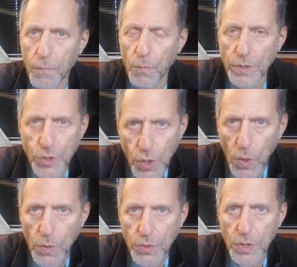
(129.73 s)

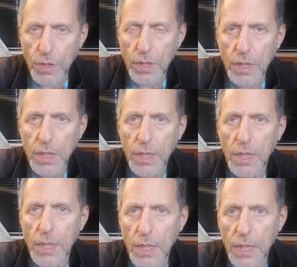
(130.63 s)
result
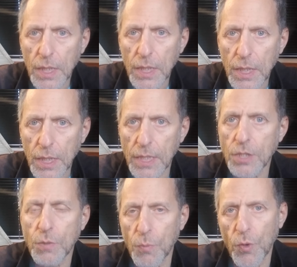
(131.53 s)

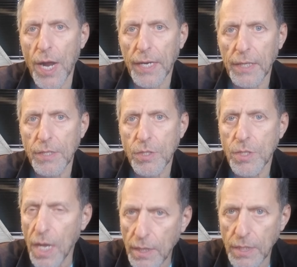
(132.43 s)
is miraculous,
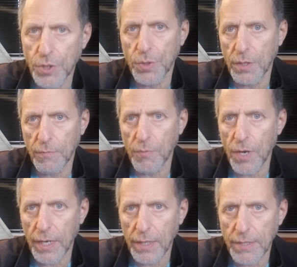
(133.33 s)
nothing short of
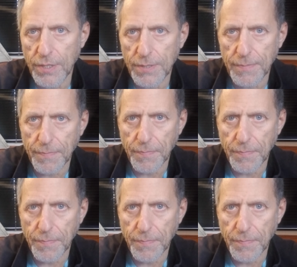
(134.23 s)
miraculous.